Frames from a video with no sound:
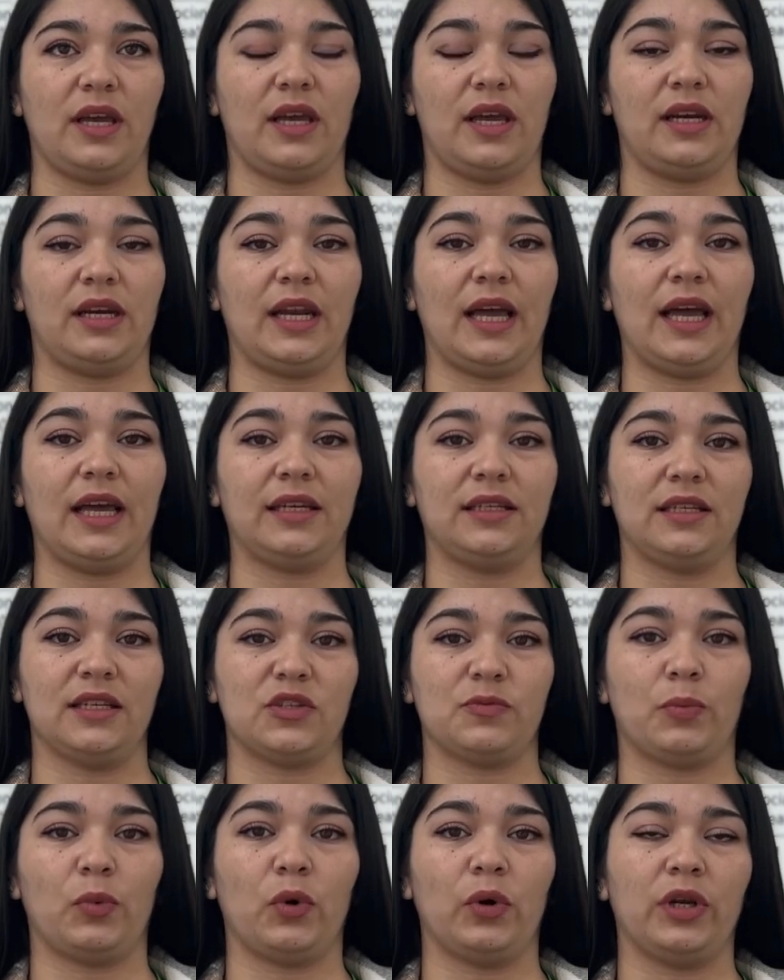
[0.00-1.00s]
and at
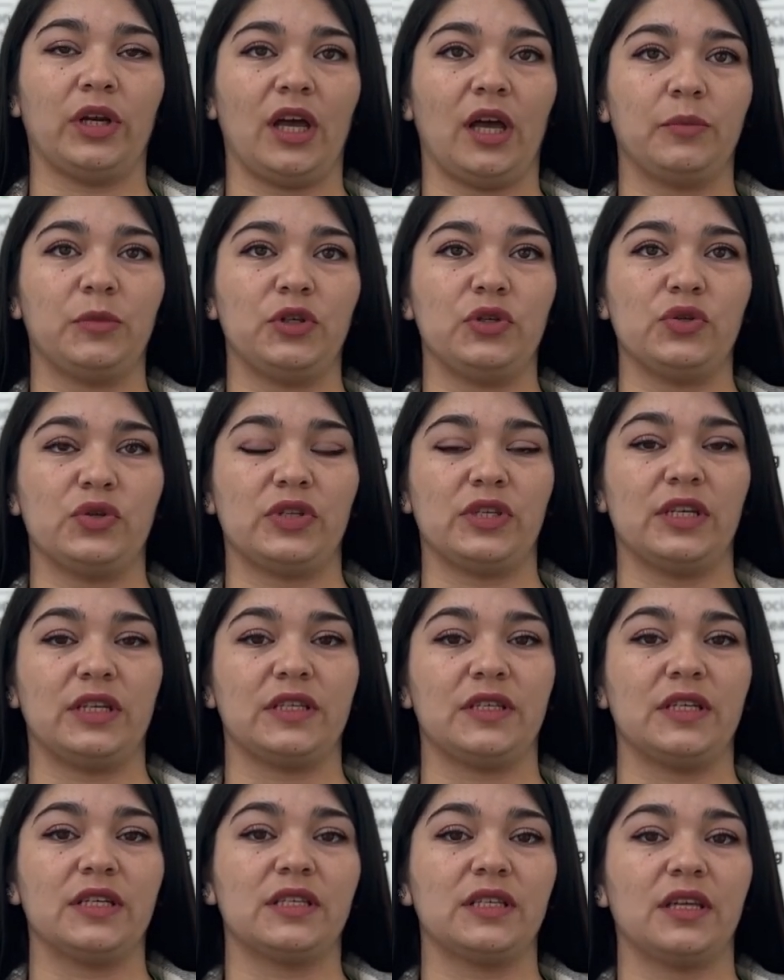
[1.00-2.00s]
this point I'm
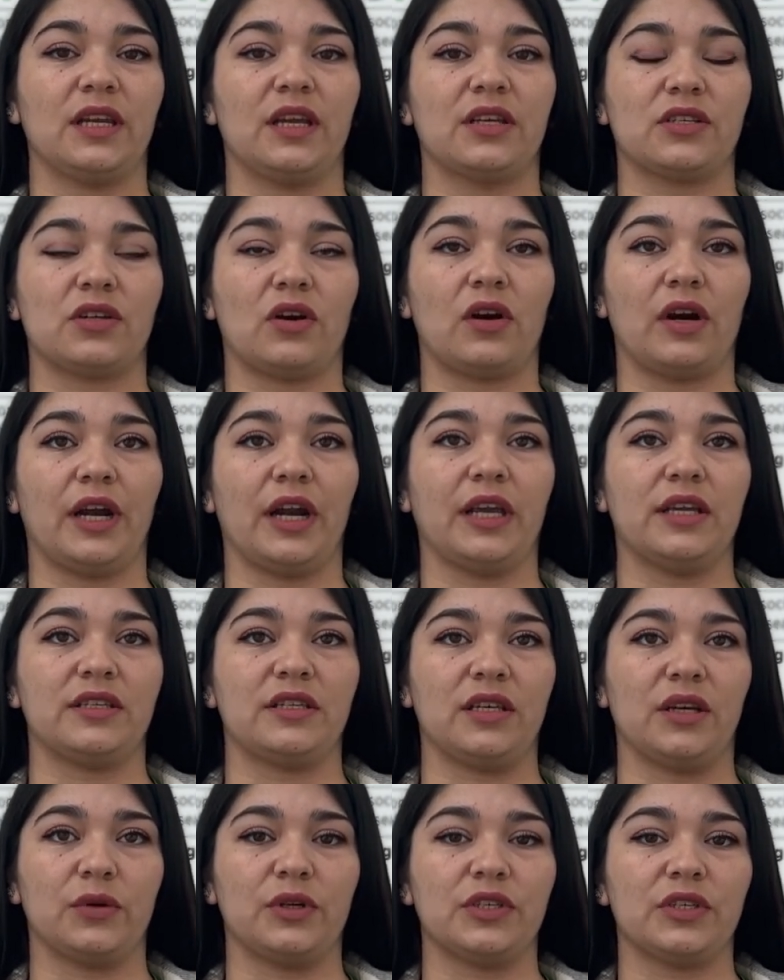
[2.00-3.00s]
using 16S RNA
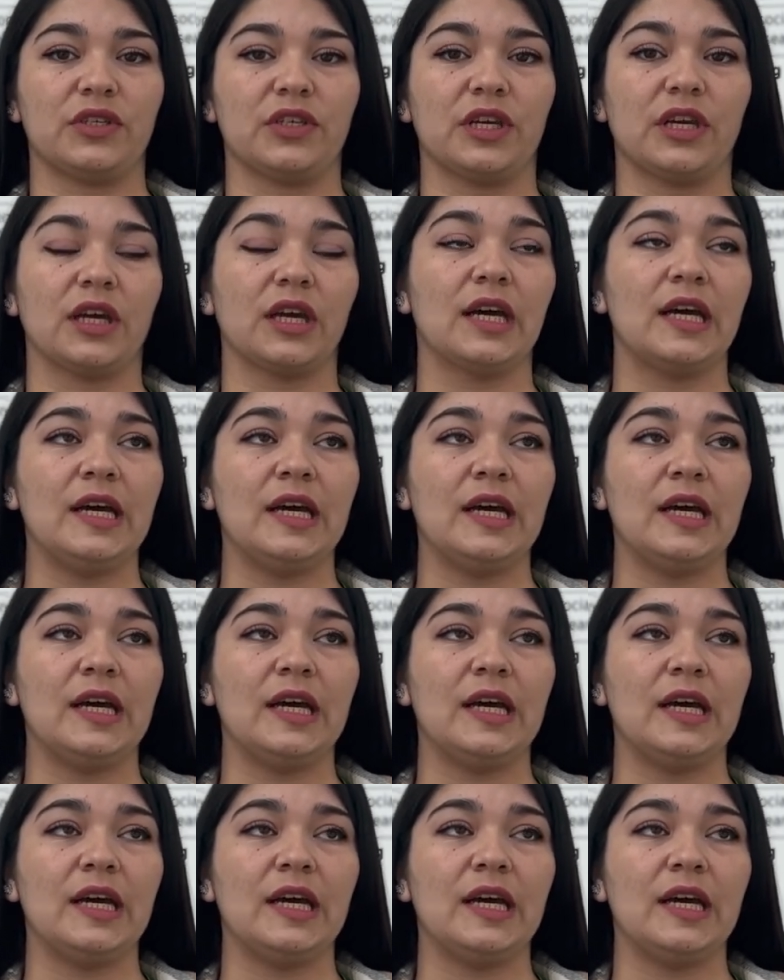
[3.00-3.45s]
sequencing,